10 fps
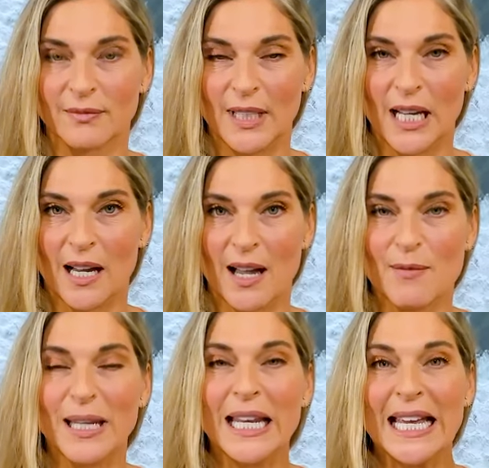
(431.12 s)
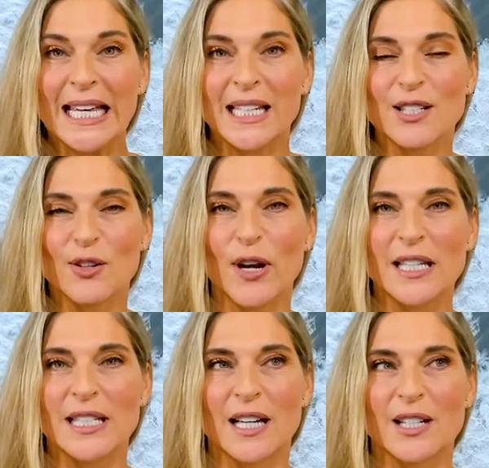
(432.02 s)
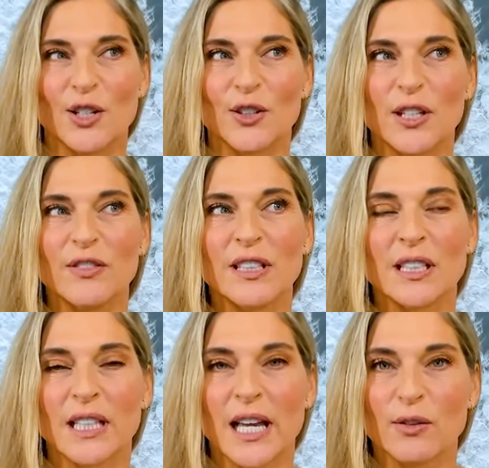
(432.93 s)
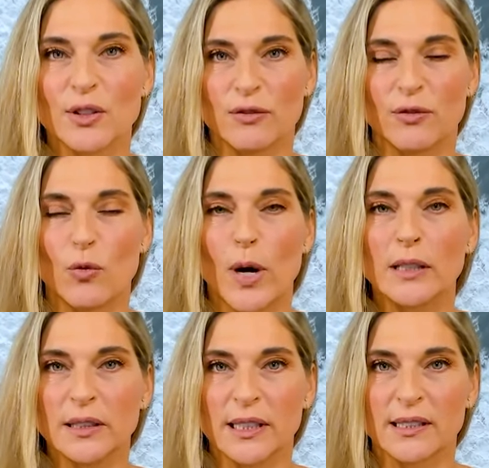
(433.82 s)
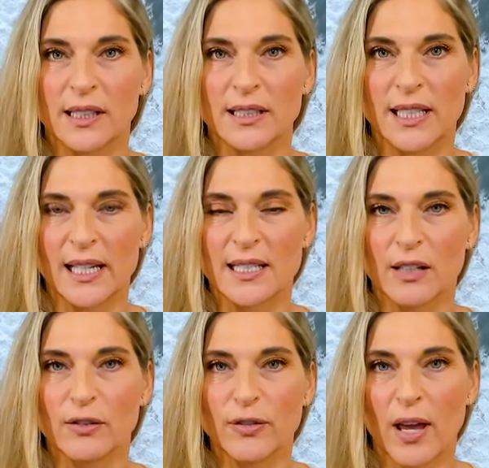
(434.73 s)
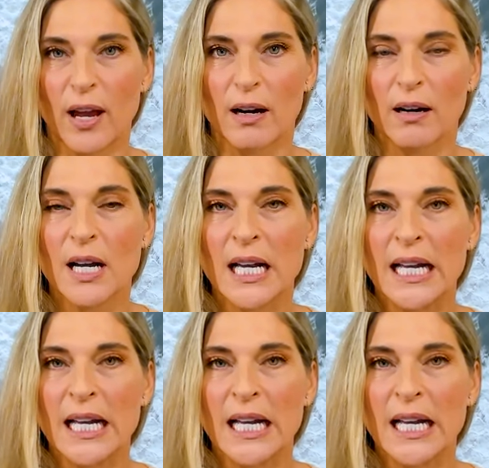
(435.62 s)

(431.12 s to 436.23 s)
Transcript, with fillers: Yeah, I mean, it is crazy. I joke even in the language of wellness, let's say self care.